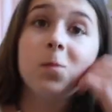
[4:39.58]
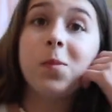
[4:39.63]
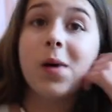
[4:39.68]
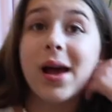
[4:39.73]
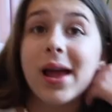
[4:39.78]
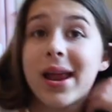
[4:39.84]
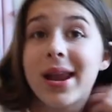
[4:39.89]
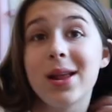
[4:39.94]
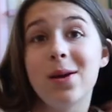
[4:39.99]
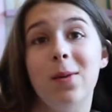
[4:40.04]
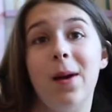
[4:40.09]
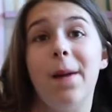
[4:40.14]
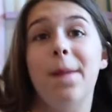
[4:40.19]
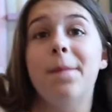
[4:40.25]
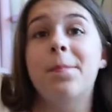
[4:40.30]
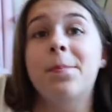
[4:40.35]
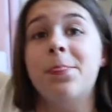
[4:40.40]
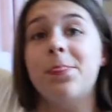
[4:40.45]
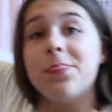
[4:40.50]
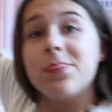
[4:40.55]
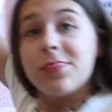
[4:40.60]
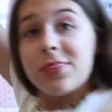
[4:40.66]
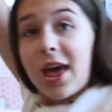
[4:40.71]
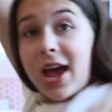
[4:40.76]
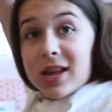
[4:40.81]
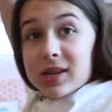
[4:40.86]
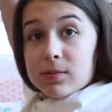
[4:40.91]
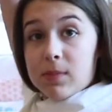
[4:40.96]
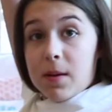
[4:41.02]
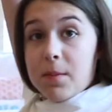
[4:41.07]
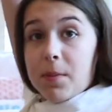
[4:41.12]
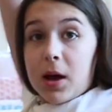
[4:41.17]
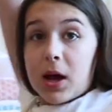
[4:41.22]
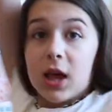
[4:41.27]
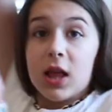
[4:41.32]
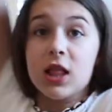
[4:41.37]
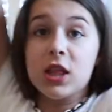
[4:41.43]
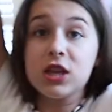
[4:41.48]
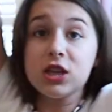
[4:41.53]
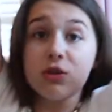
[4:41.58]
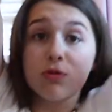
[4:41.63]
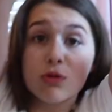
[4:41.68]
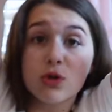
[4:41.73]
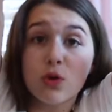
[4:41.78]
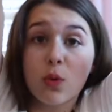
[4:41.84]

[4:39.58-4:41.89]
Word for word: but anyway, that's my bucket list for